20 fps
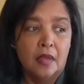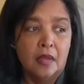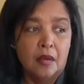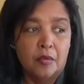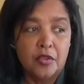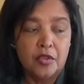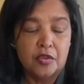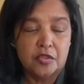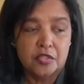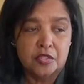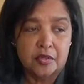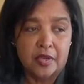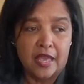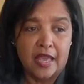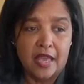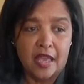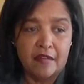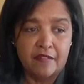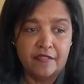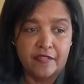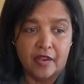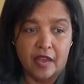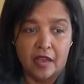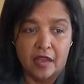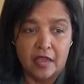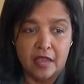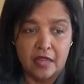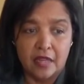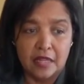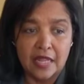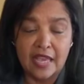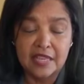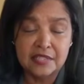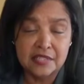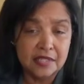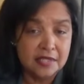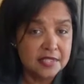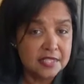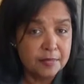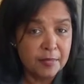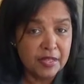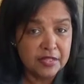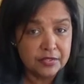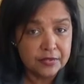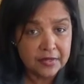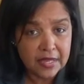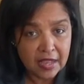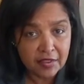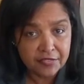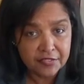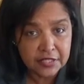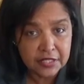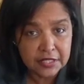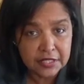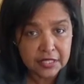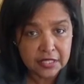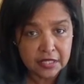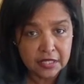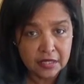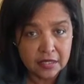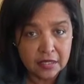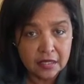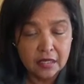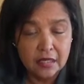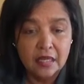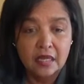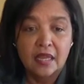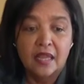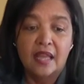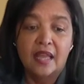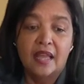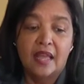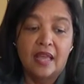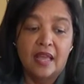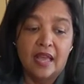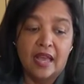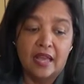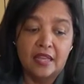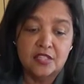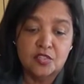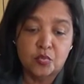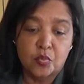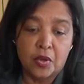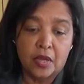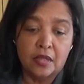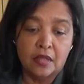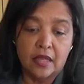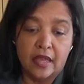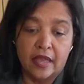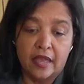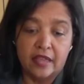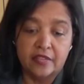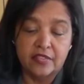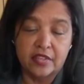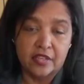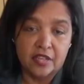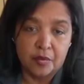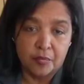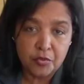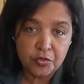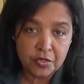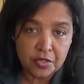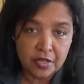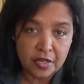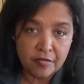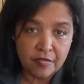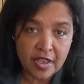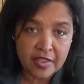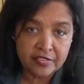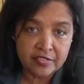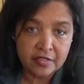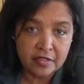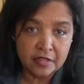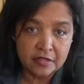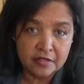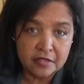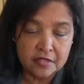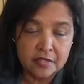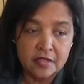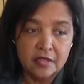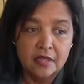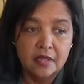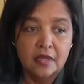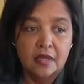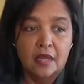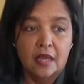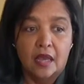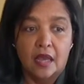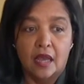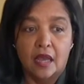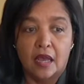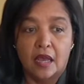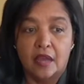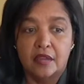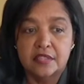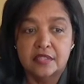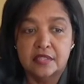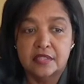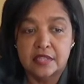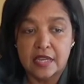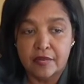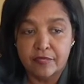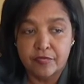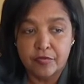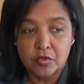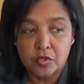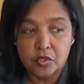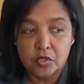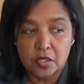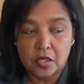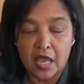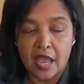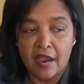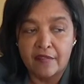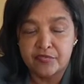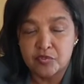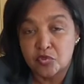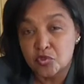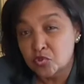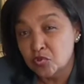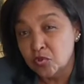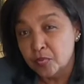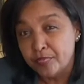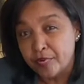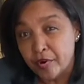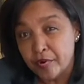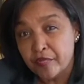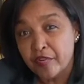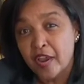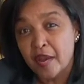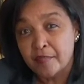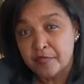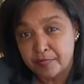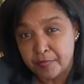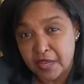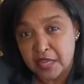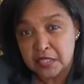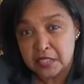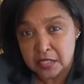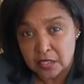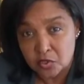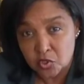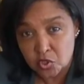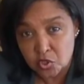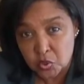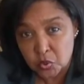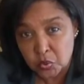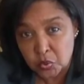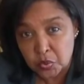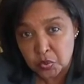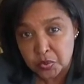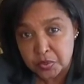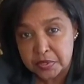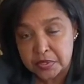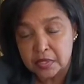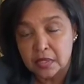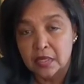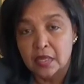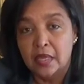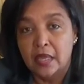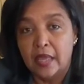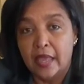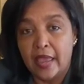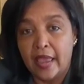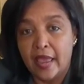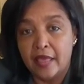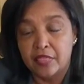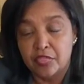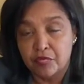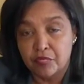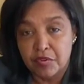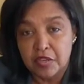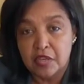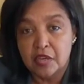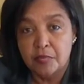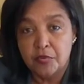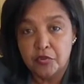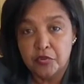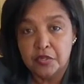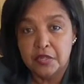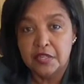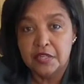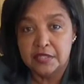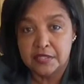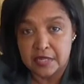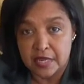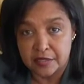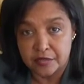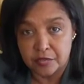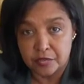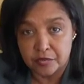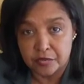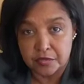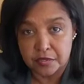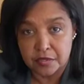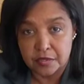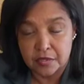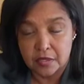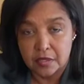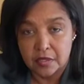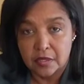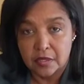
We also have a licensed mental health clinic, as well as a community residence, several after-school programs based in schools, and three community centers.